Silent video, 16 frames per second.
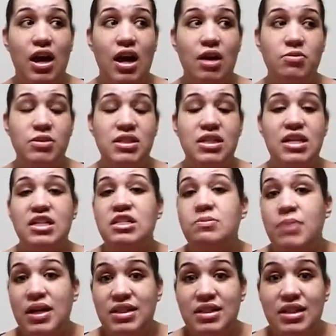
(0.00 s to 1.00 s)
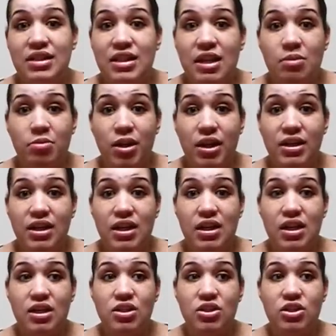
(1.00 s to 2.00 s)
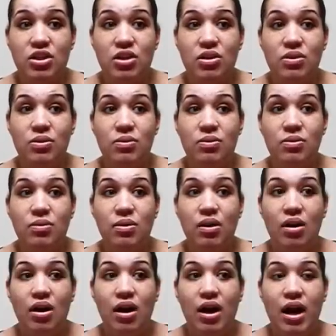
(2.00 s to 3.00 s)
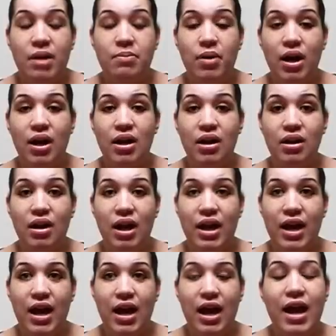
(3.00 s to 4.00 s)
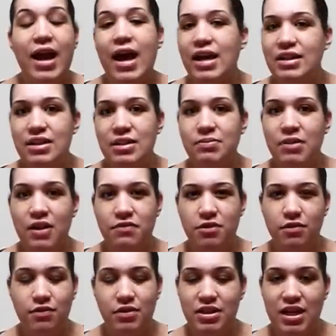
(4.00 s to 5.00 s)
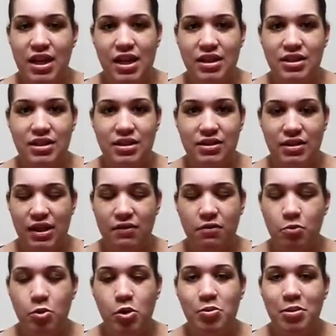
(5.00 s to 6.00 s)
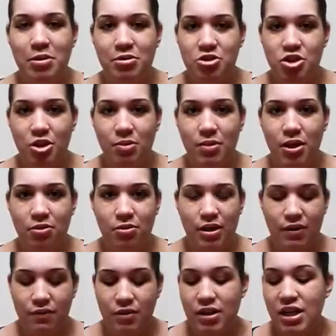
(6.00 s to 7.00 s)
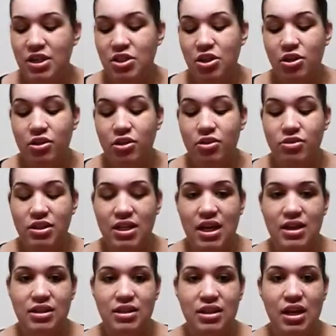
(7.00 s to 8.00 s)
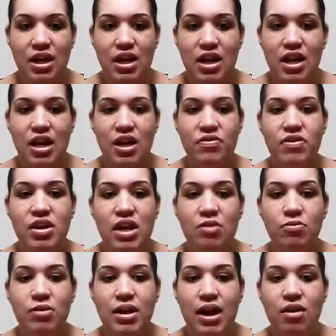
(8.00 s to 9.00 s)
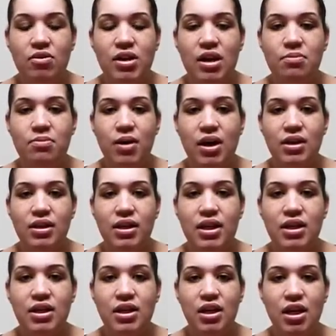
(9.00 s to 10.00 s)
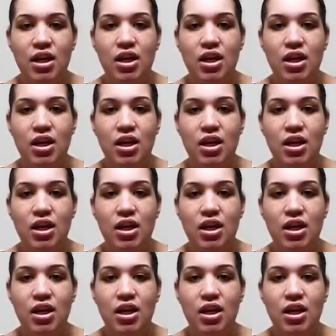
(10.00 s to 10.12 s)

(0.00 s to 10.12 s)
I wasn't expecting to get pregnant, and so I had some leftover tests like from when we were in Germany or whatever, and I took those tests. Then I went out and I bought like